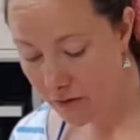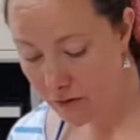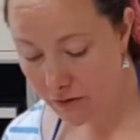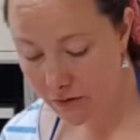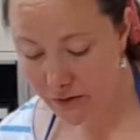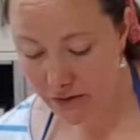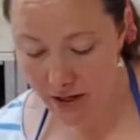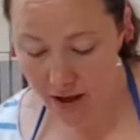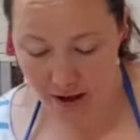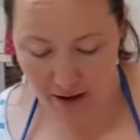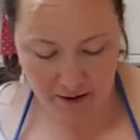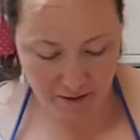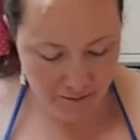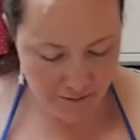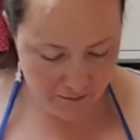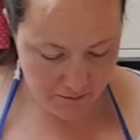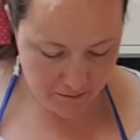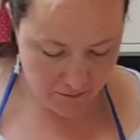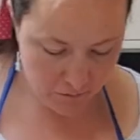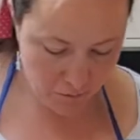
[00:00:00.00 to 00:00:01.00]

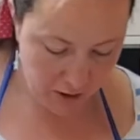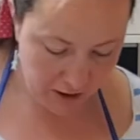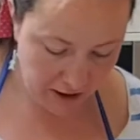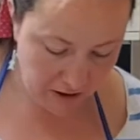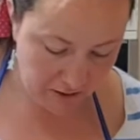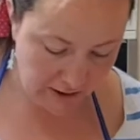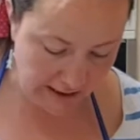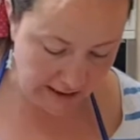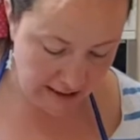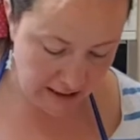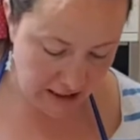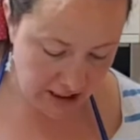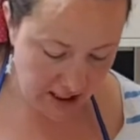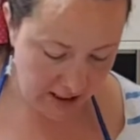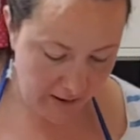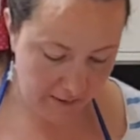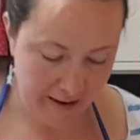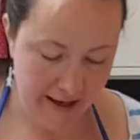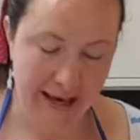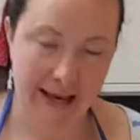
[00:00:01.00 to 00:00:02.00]
So, what you need to
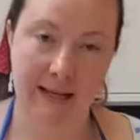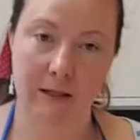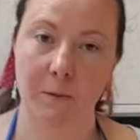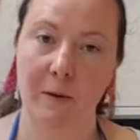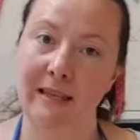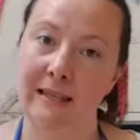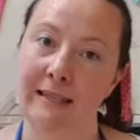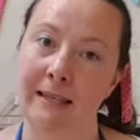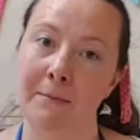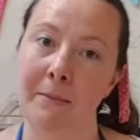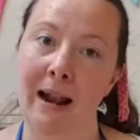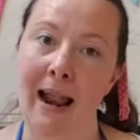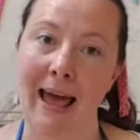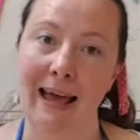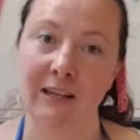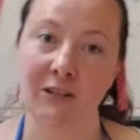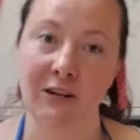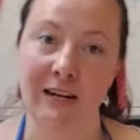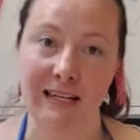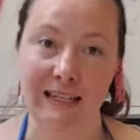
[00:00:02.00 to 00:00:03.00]
do is with some
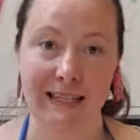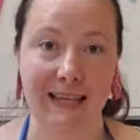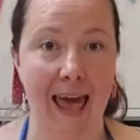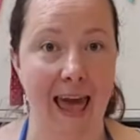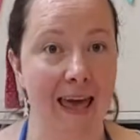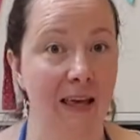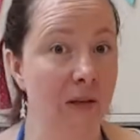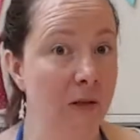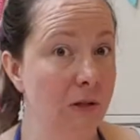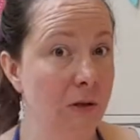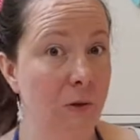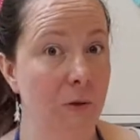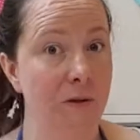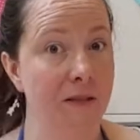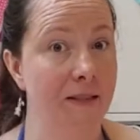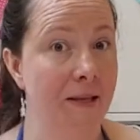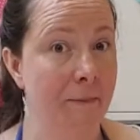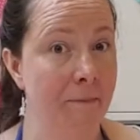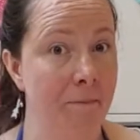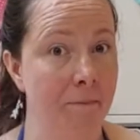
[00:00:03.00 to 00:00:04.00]
electric scales or
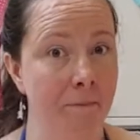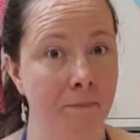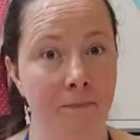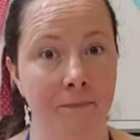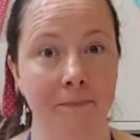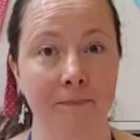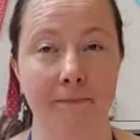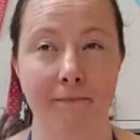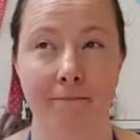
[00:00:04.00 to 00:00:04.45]
some